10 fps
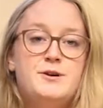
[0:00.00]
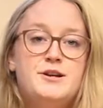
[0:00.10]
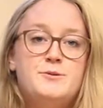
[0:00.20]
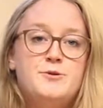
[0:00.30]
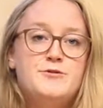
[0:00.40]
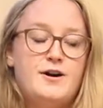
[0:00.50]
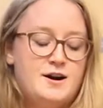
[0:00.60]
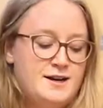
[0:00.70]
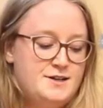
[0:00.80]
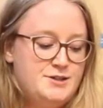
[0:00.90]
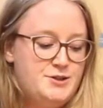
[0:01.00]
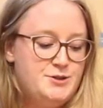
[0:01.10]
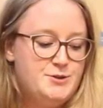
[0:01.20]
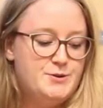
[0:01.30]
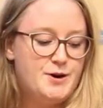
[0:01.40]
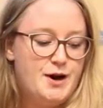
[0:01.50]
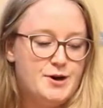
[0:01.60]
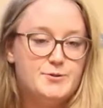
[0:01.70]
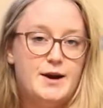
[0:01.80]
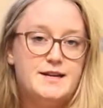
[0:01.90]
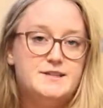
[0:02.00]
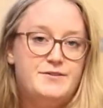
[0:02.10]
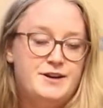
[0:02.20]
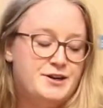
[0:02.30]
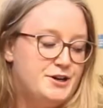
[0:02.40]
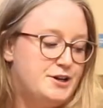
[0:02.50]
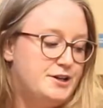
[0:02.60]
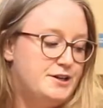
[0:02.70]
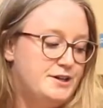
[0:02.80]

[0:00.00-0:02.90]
we're going to move on to our rice vinegar.